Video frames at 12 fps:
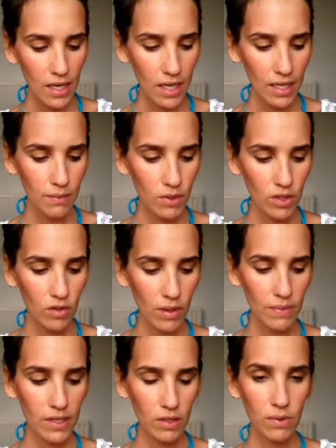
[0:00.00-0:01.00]
and I'm going to
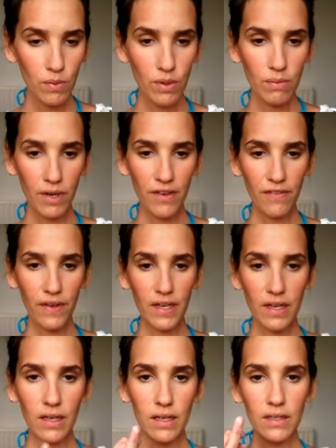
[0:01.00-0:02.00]
grab a little bit with my
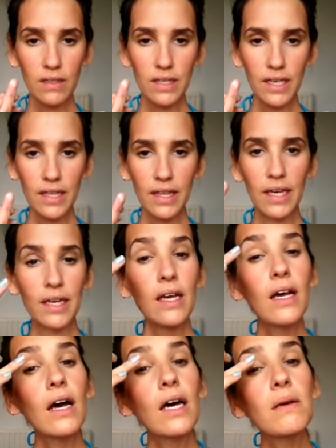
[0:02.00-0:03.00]
finger like that,
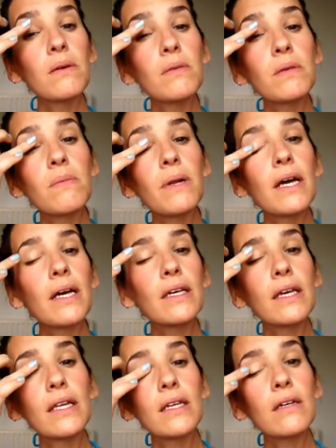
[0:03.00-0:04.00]
and I'm going to be
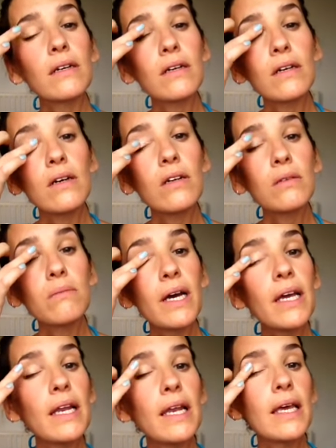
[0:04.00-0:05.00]
applying it on
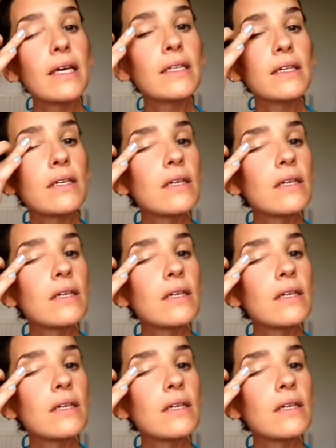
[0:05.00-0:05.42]
my lid.